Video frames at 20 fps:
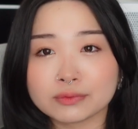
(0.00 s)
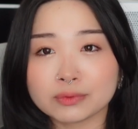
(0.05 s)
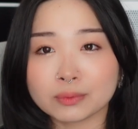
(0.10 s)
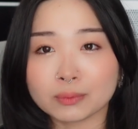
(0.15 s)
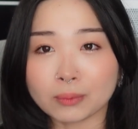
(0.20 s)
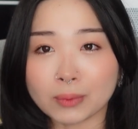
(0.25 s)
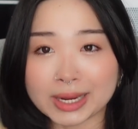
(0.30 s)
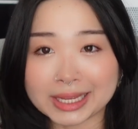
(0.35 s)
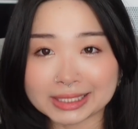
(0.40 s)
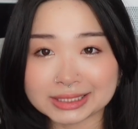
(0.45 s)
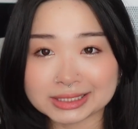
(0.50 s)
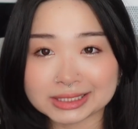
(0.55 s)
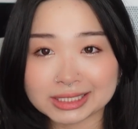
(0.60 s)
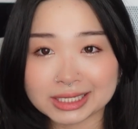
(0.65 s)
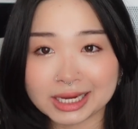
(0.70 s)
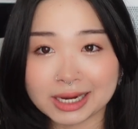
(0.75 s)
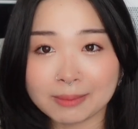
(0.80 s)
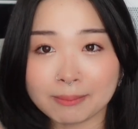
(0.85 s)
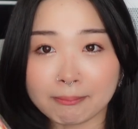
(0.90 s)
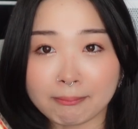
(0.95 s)
weight.
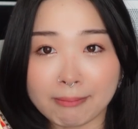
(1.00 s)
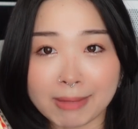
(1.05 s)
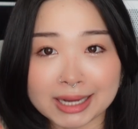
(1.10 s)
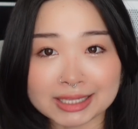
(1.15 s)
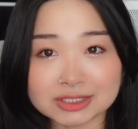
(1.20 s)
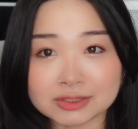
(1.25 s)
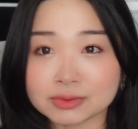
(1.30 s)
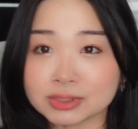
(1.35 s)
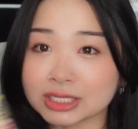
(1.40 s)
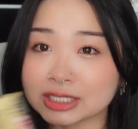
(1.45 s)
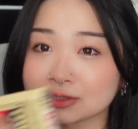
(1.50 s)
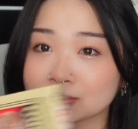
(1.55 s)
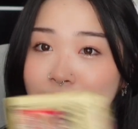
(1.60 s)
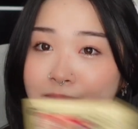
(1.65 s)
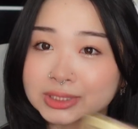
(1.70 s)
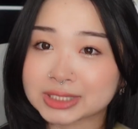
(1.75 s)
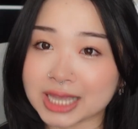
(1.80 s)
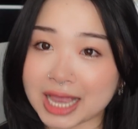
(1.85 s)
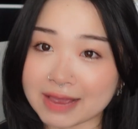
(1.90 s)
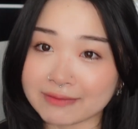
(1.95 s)
My suitcase
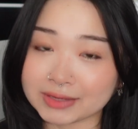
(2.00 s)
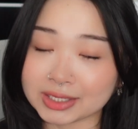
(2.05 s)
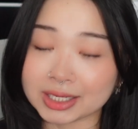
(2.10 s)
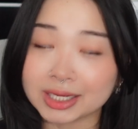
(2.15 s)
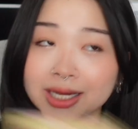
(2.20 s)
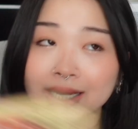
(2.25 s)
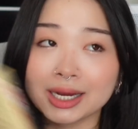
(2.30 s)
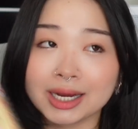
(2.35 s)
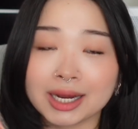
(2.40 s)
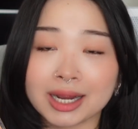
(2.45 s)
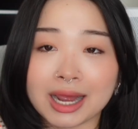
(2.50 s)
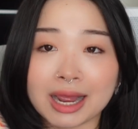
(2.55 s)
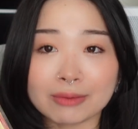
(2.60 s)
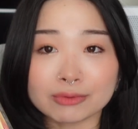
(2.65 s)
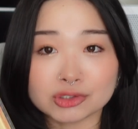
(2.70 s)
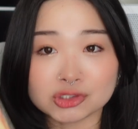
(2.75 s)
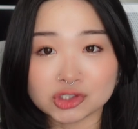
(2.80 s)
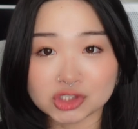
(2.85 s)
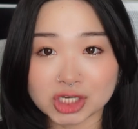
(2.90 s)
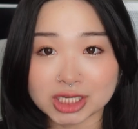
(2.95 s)
was heavy. I
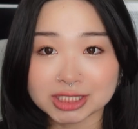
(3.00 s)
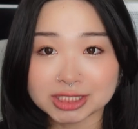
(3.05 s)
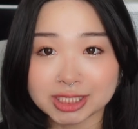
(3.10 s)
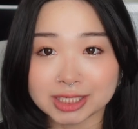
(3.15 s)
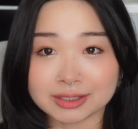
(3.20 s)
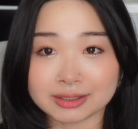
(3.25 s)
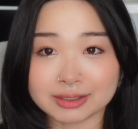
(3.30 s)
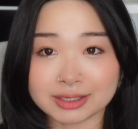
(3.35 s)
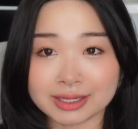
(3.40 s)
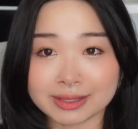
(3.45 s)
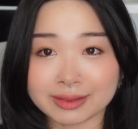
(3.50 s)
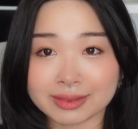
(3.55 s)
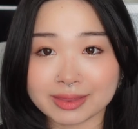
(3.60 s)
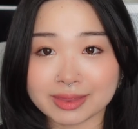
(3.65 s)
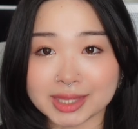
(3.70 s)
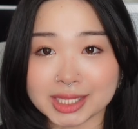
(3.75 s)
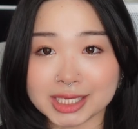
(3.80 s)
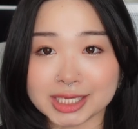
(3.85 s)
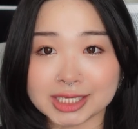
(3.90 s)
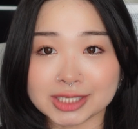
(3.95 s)
was just underneath
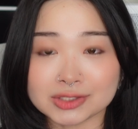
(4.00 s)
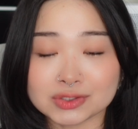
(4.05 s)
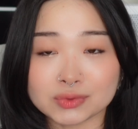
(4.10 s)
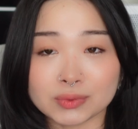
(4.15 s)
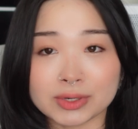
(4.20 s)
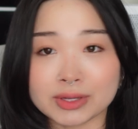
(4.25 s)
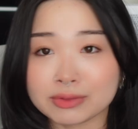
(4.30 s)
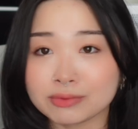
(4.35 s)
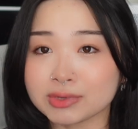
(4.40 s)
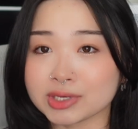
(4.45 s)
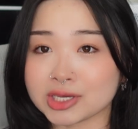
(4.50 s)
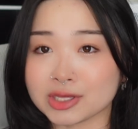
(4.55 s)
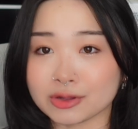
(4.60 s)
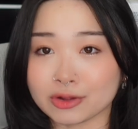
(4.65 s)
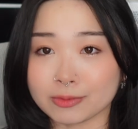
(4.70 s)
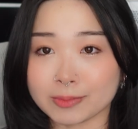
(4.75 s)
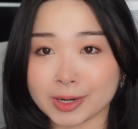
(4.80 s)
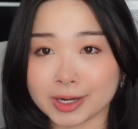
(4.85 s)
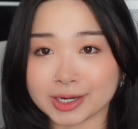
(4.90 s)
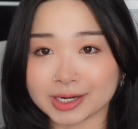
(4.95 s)
the 23
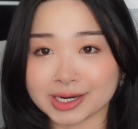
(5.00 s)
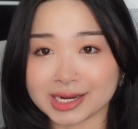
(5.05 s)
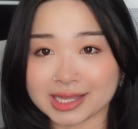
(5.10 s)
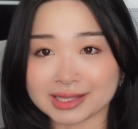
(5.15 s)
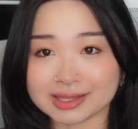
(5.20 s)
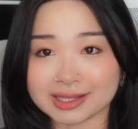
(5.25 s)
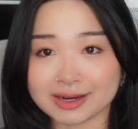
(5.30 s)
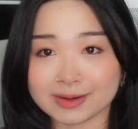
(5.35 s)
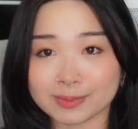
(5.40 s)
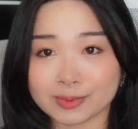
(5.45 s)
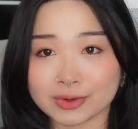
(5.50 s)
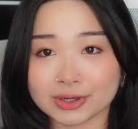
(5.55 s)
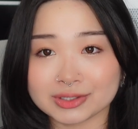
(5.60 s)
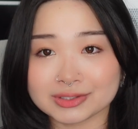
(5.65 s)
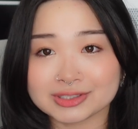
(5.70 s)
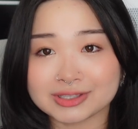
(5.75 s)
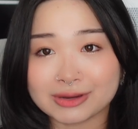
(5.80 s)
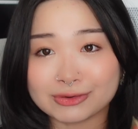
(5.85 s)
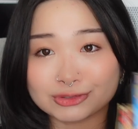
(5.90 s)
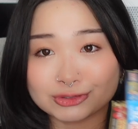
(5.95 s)
kilo mark at the
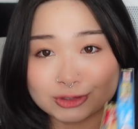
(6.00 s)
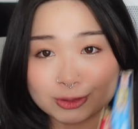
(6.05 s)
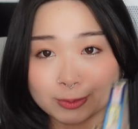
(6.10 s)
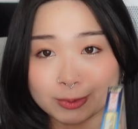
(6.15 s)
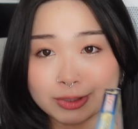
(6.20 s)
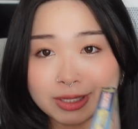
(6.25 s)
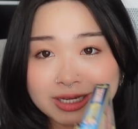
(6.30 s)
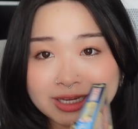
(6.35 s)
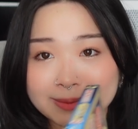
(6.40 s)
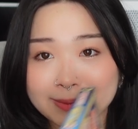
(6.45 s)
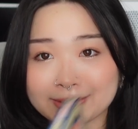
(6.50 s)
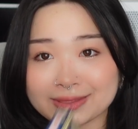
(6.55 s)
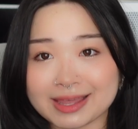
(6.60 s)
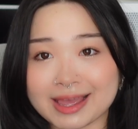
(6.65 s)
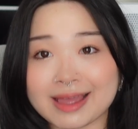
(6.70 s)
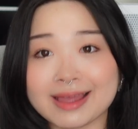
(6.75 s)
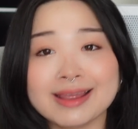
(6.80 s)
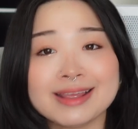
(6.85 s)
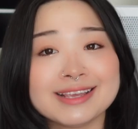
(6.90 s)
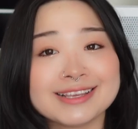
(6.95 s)
airport, so I was super lucky about
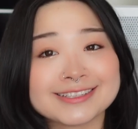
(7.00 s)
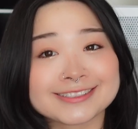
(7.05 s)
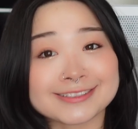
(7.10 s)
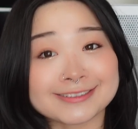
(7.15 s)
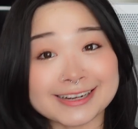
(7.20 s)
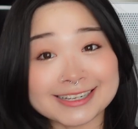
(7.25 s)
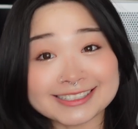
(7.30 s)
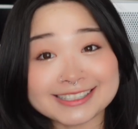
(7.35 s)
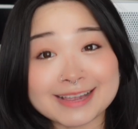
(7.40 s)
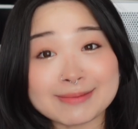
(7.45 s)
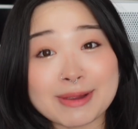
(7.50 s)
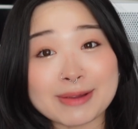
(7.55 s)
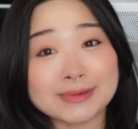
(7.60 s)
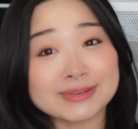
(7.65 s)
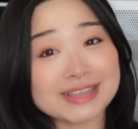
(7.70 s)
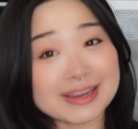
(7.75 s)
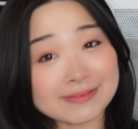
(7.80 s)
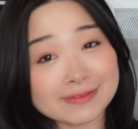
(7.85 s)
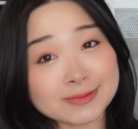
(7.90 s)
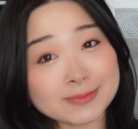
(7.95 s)
that. So next time I will
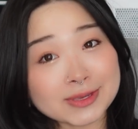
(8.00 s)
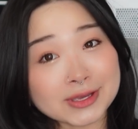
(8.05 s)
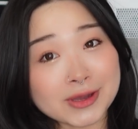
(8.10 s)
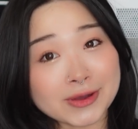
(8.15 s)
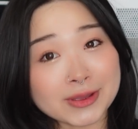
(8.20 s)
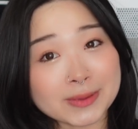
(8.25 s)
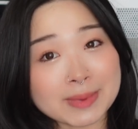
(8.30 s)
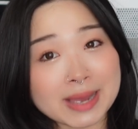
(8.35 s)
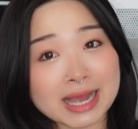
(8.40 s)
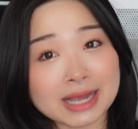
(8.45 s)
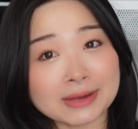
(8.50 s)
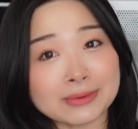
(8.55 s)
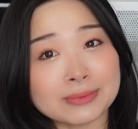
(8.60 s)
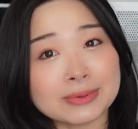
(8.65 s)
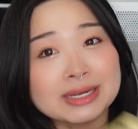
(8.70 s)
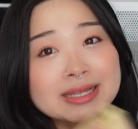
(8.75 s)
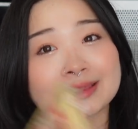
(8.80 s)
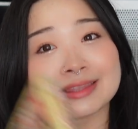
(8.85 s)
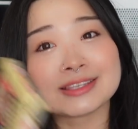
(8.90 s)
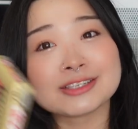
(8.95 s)
definitely be going back
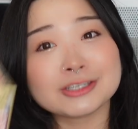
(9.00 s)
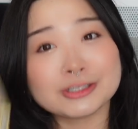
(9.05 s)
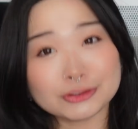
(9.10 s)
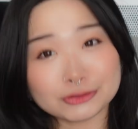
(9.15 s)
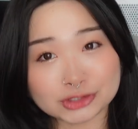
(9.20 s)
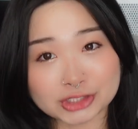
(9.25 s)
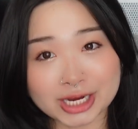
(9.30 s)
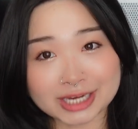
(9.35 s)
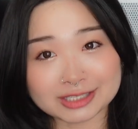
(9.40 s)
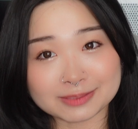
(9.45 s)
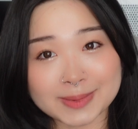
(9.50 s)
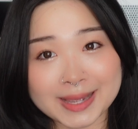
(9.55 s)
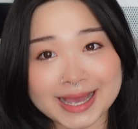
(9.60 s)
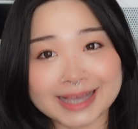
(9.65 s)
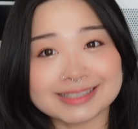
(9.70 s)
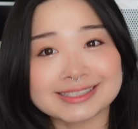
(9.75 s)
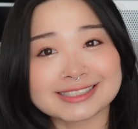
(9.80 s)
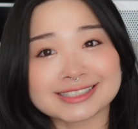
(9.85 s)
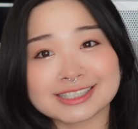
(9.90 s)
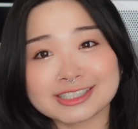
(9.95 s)
with 2 checked
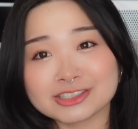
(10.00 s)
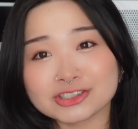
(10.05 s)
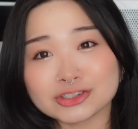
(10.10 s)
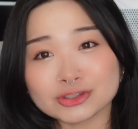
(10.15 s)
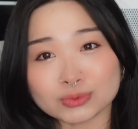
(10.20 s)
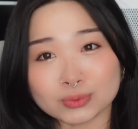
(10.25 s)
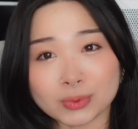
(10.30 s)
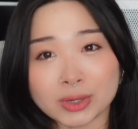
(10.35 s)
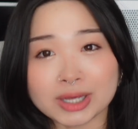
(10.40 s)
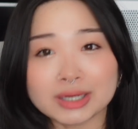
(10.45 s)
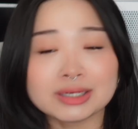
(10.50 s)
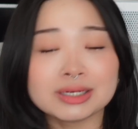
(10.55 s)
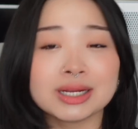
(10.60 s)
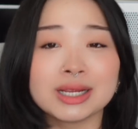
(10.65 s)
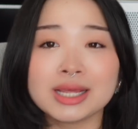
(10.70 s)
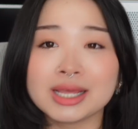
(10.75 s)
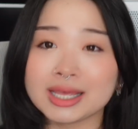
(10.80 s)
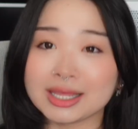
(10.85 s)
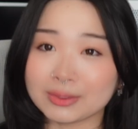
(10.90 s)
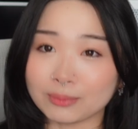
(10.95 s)
bags instead of just 1.
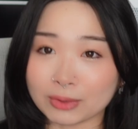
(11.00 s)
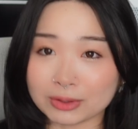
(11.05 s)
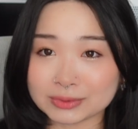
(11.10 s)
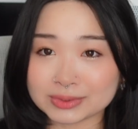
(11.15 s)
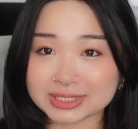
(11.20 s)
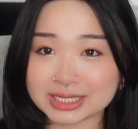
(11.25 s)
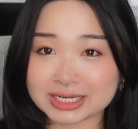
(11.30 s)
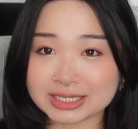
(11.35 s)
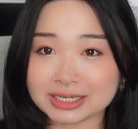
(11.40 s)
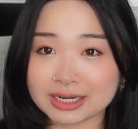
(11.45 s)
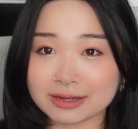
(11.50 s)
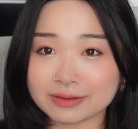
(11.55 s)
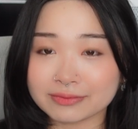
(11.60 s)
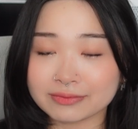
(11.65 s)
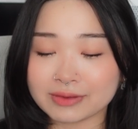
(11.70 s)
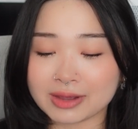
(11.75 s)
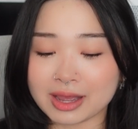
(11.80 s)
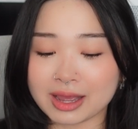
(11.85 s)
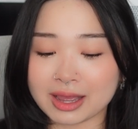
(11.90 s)
1 was not enough.